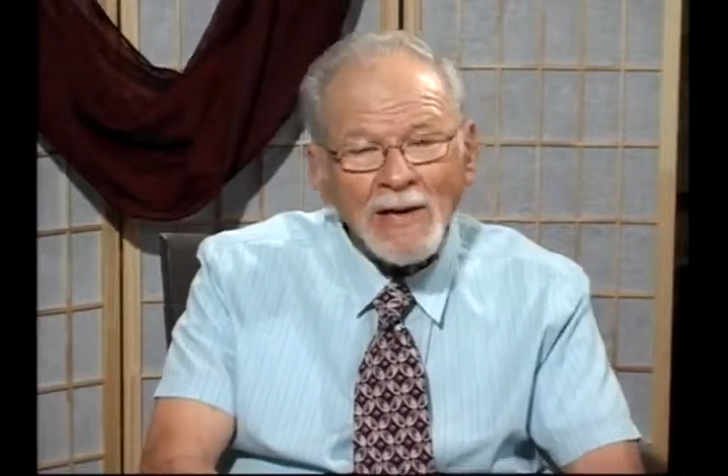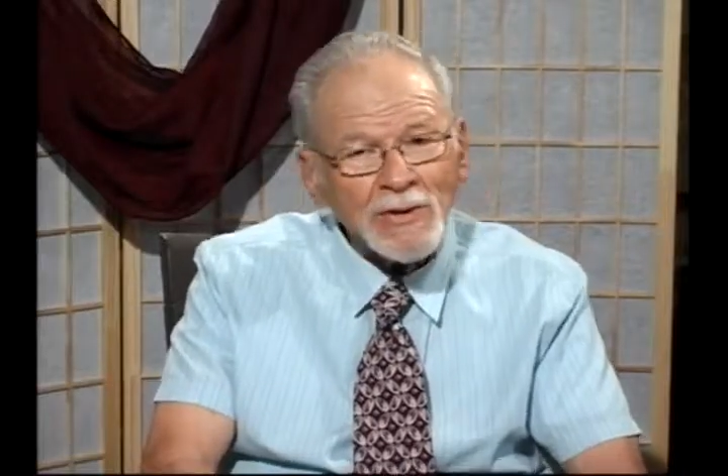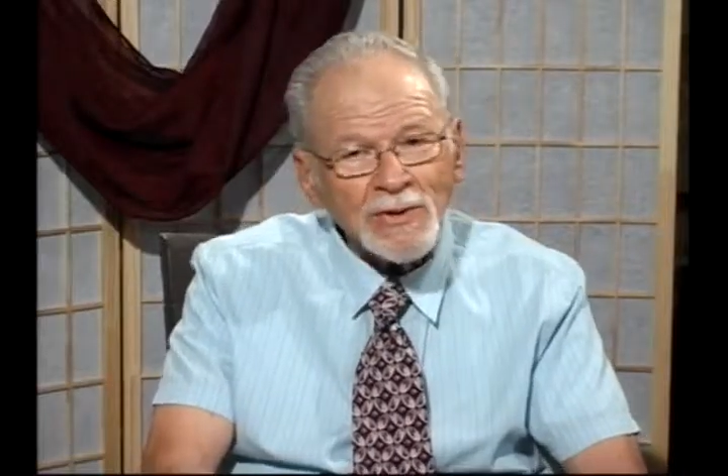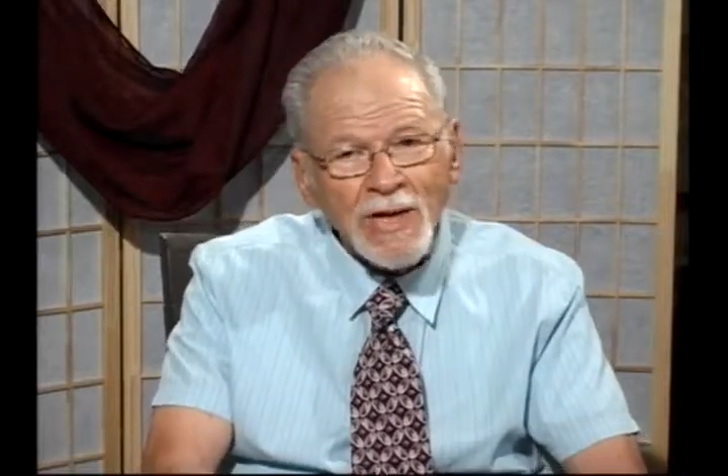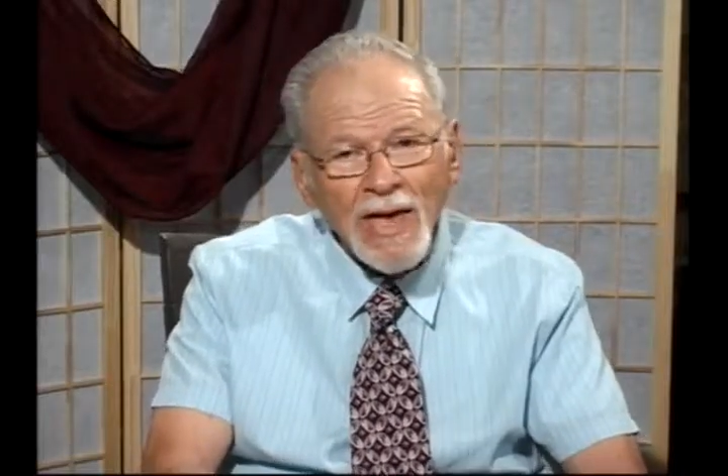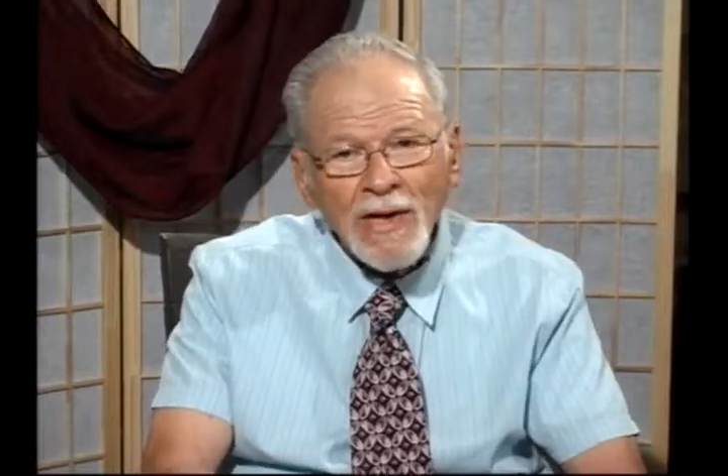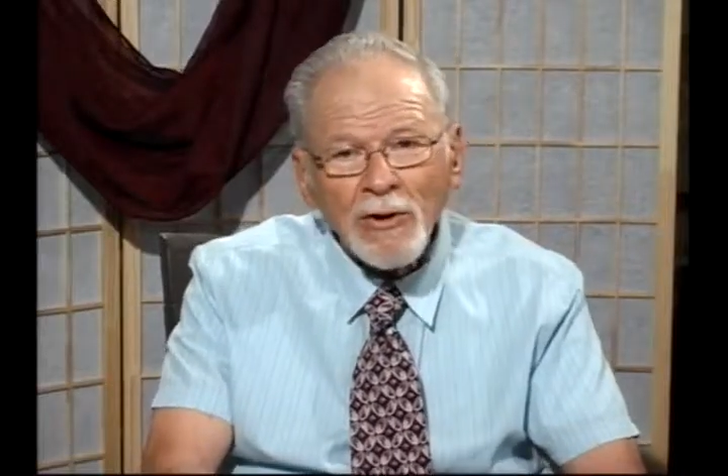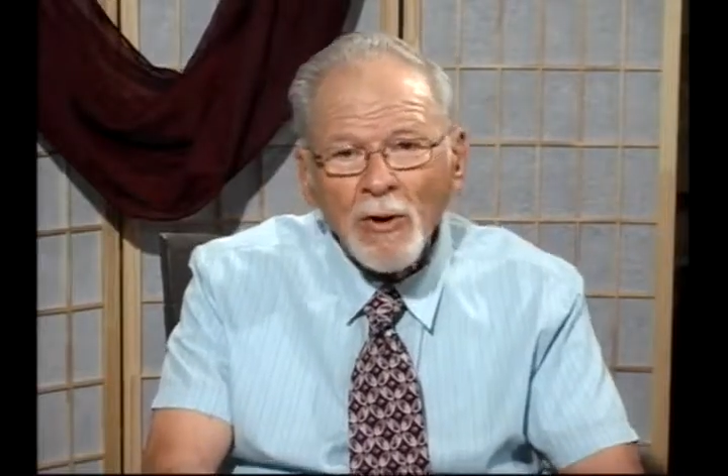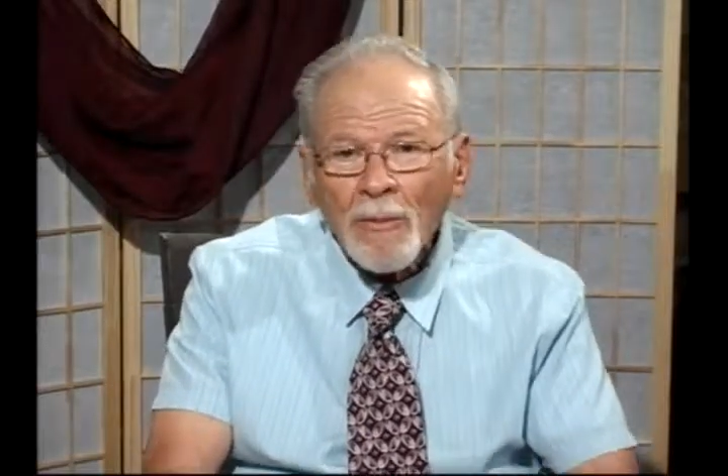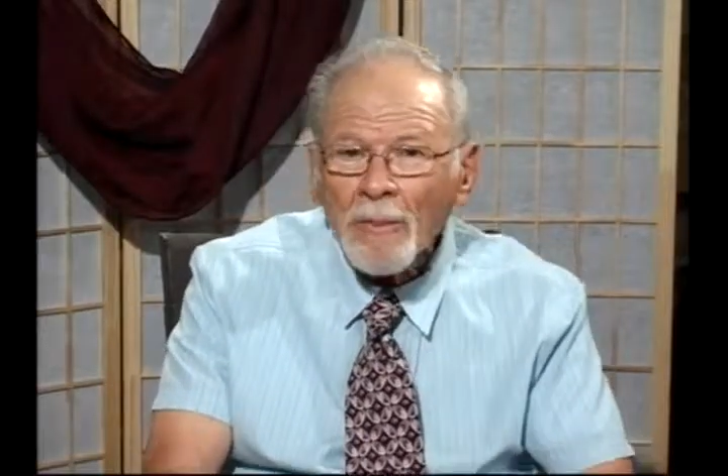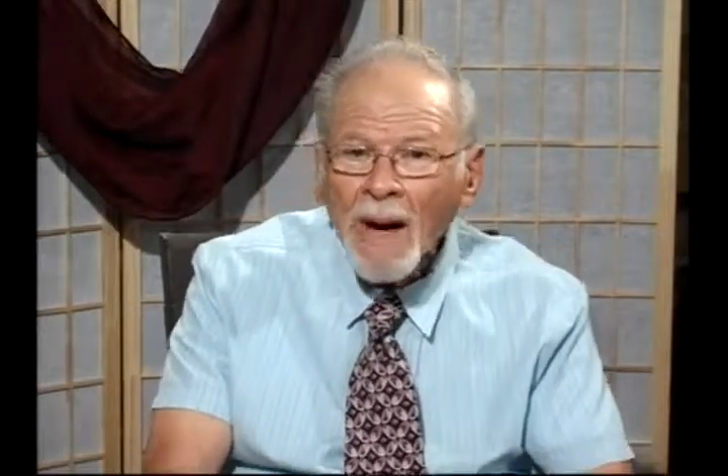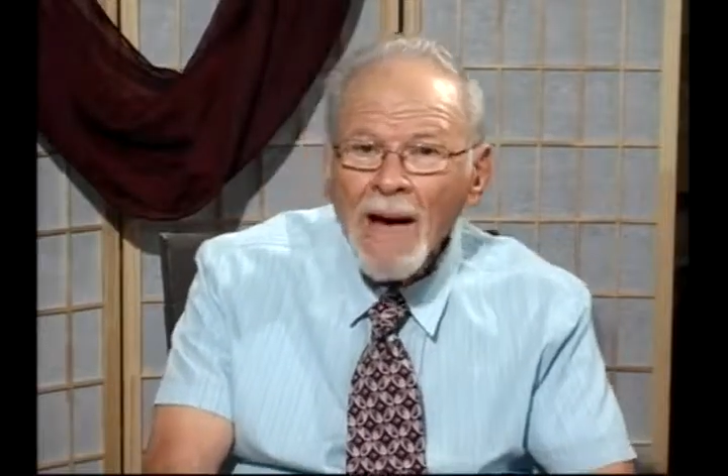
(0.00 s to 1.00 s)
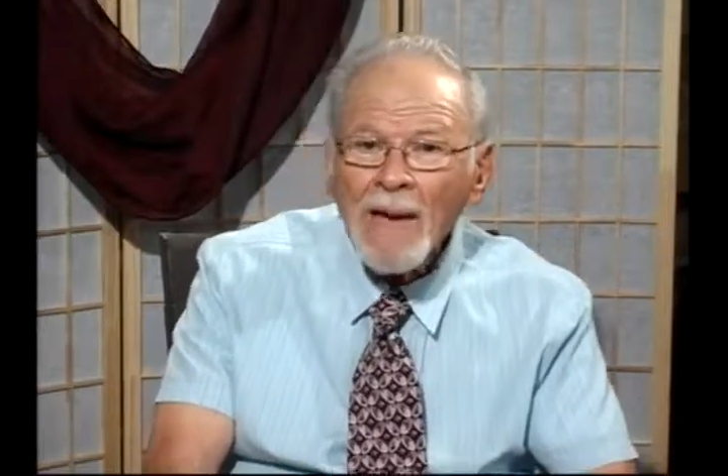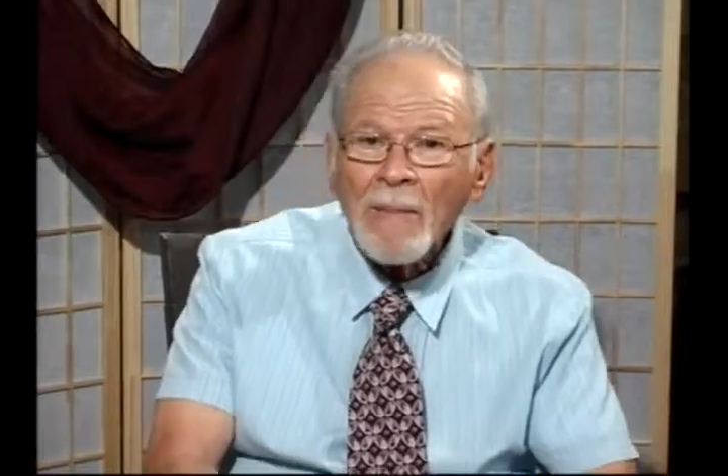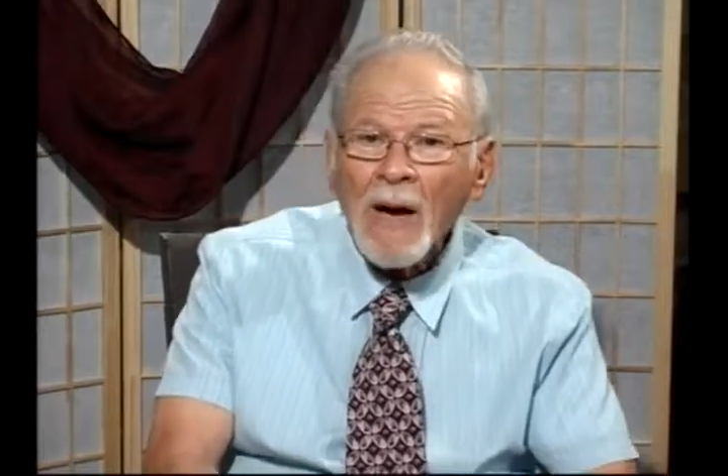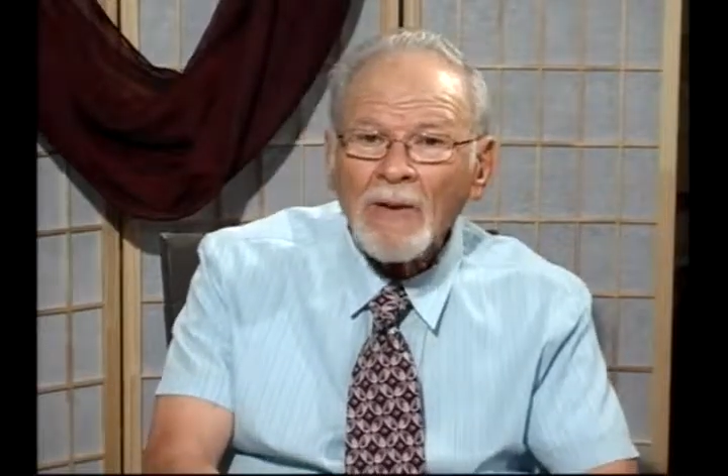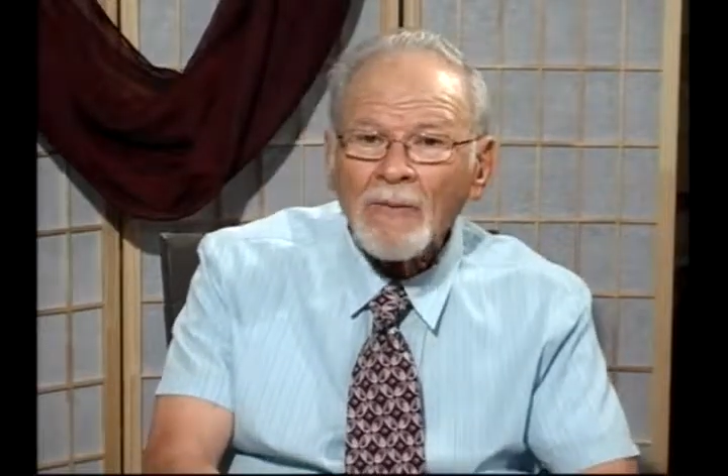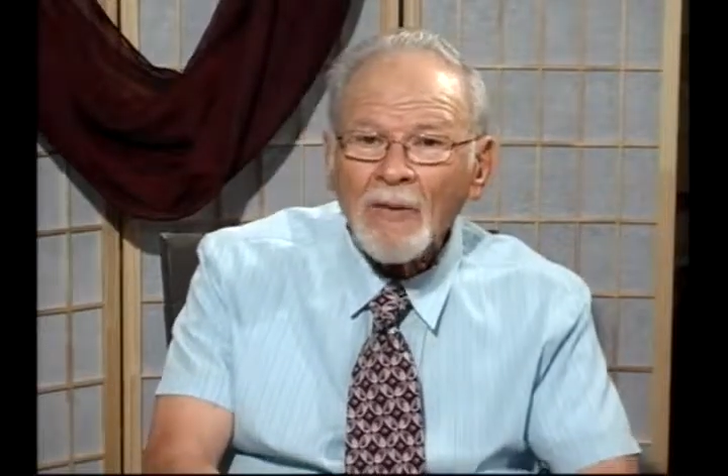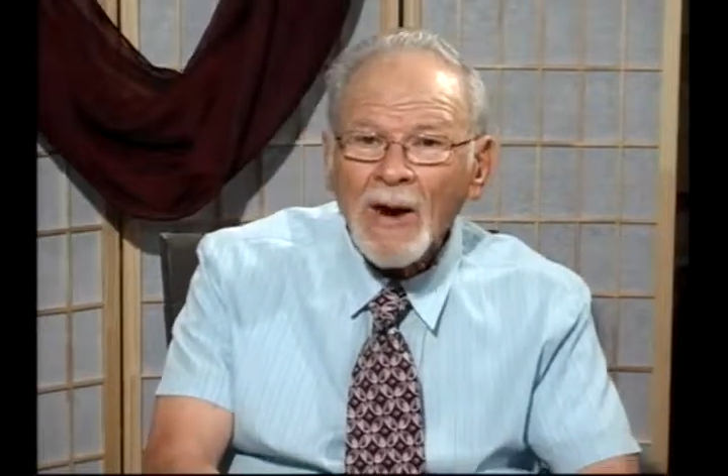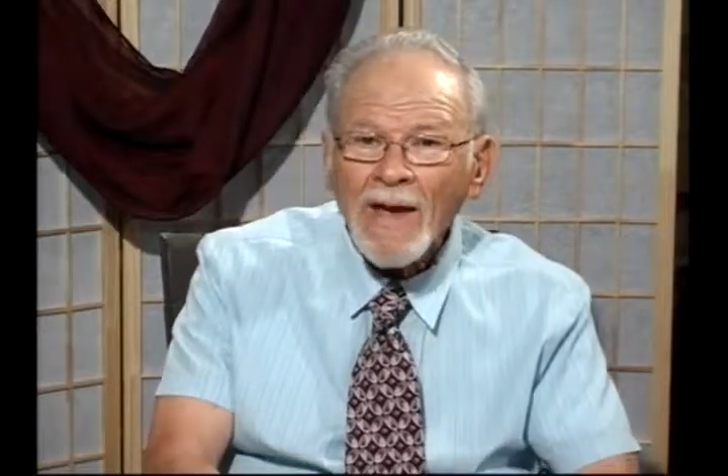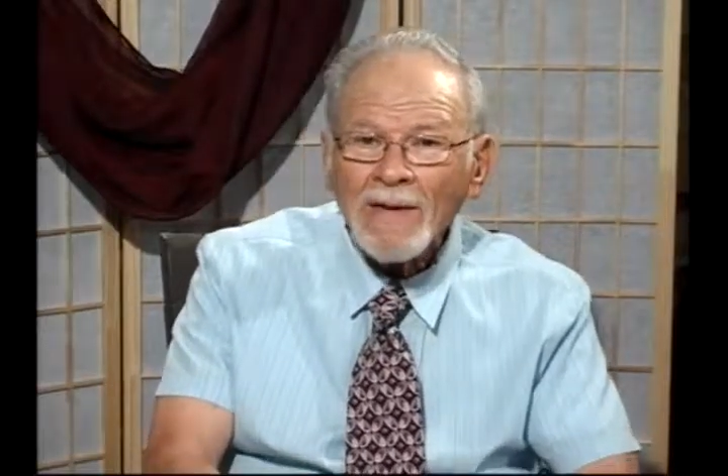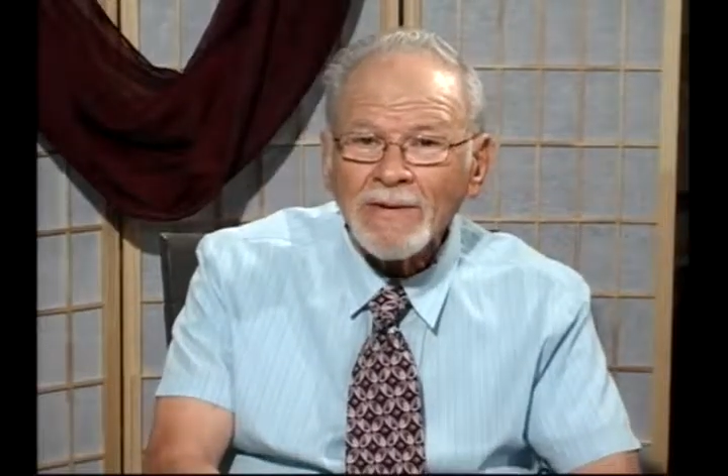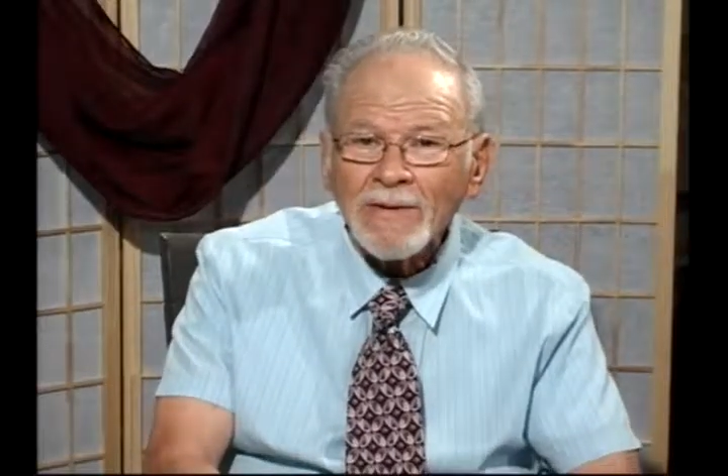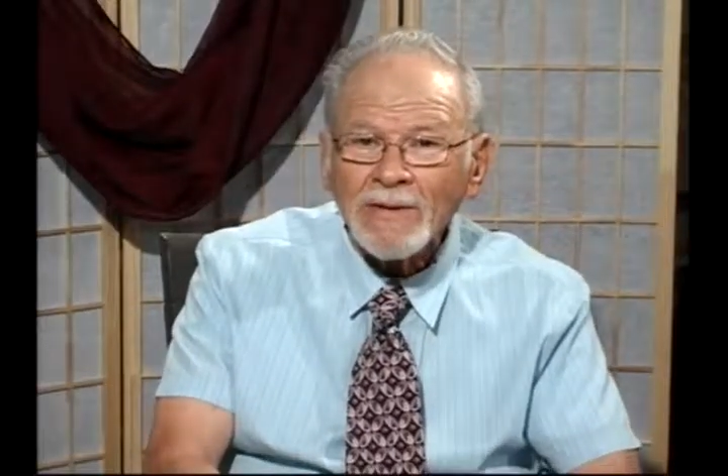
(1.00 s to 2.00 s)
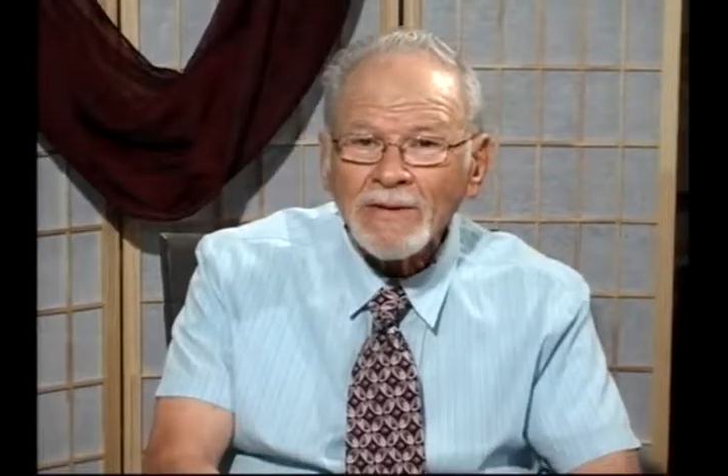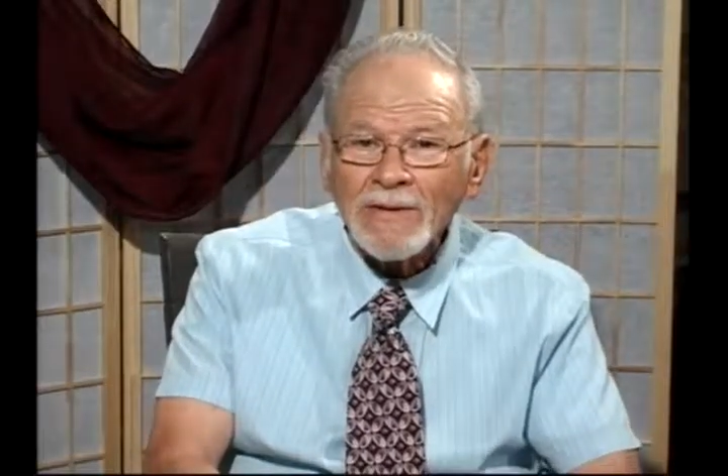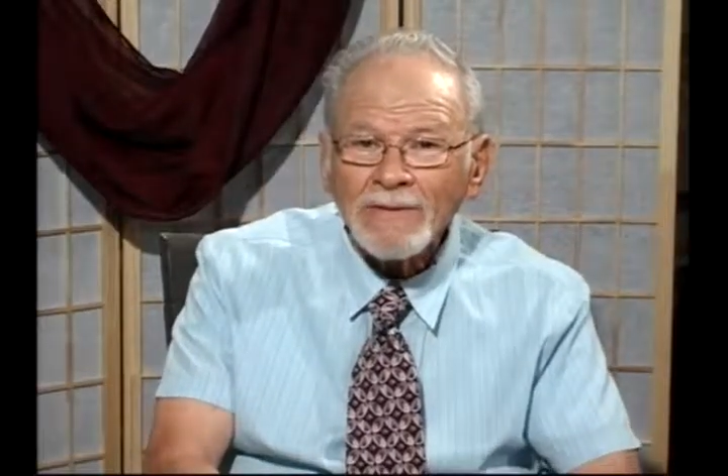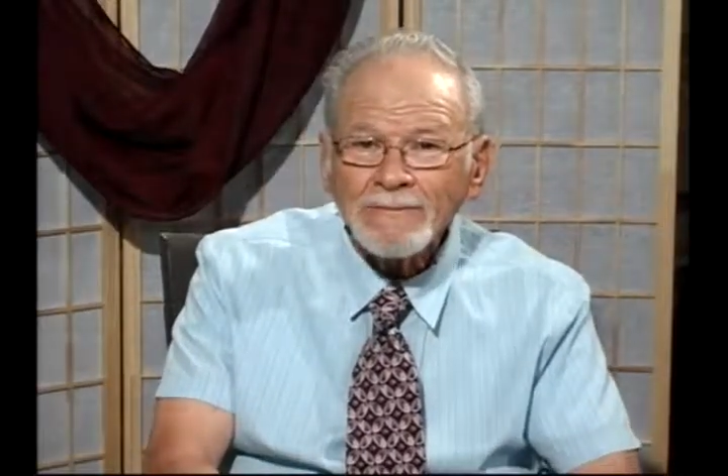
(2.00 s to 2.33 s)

saying goodbye, my friends.